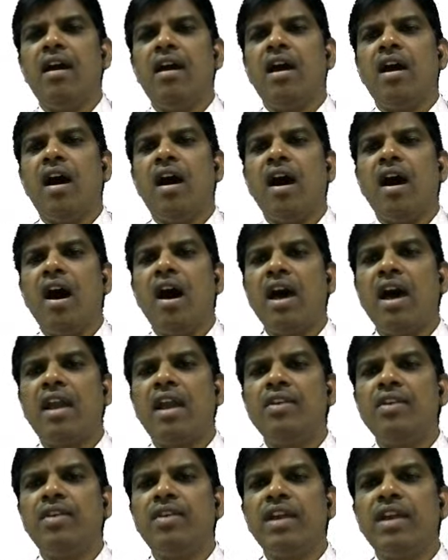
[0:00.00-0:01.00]
or
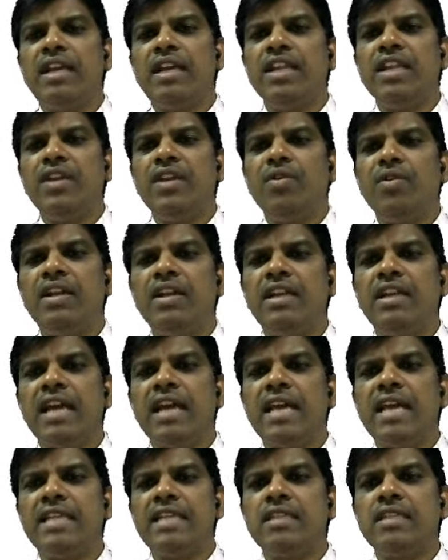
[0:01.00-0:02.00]
you can denote it
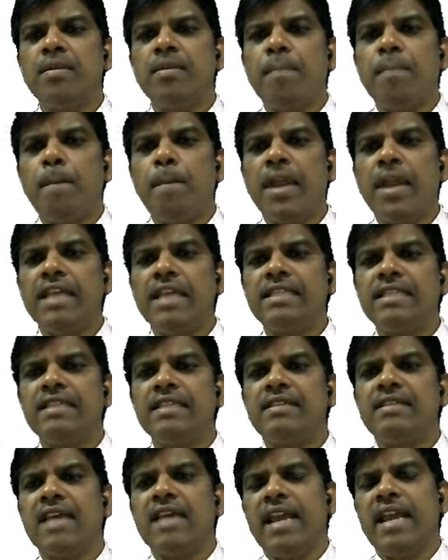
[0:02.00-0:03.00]
as plus
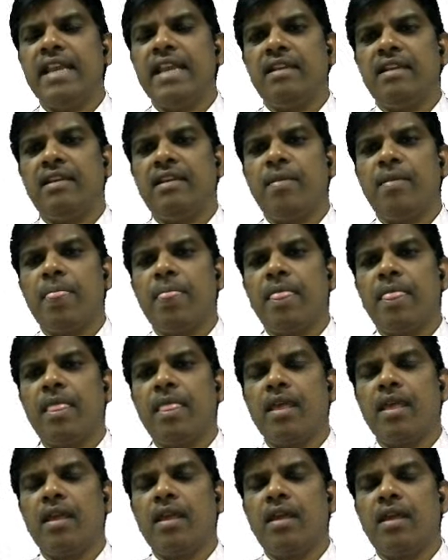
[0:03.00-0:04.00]
sign.
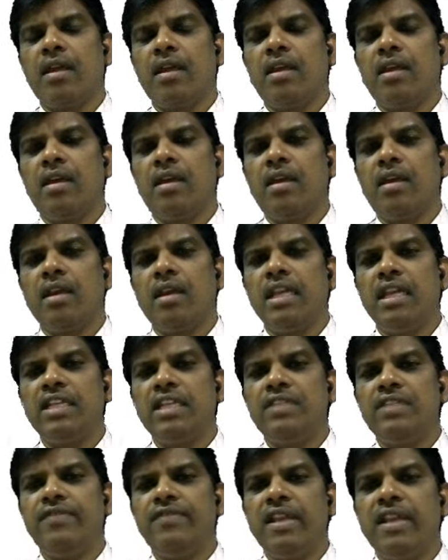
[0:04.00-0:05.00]
It is
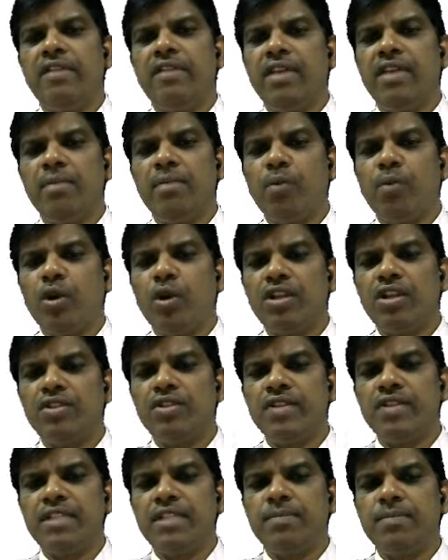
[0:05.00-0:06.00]
very, very important,
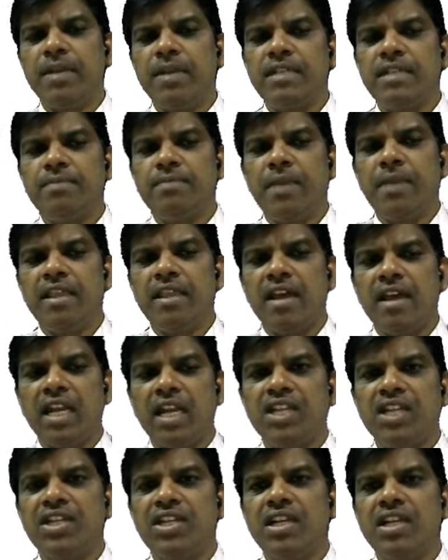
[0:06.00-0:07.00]
students. Please pay the
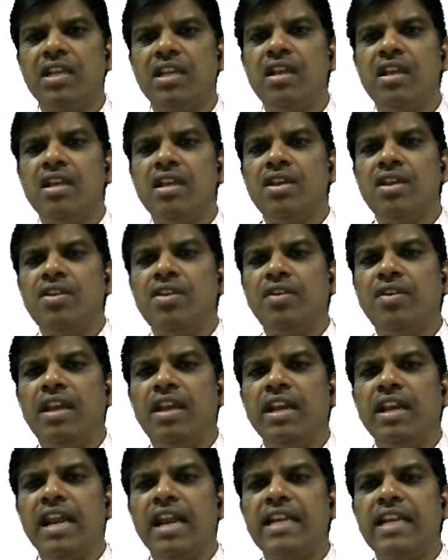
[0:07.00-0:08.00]
attention. You can
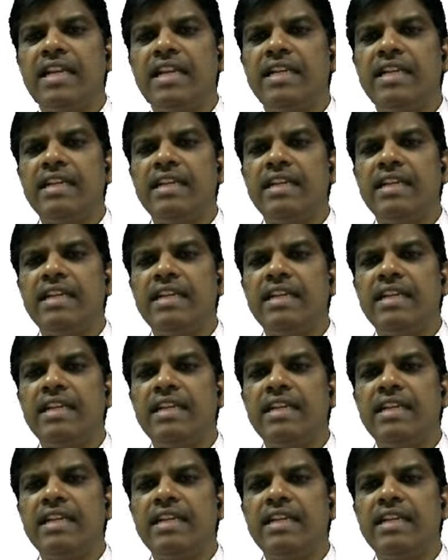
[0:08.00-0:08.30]
write it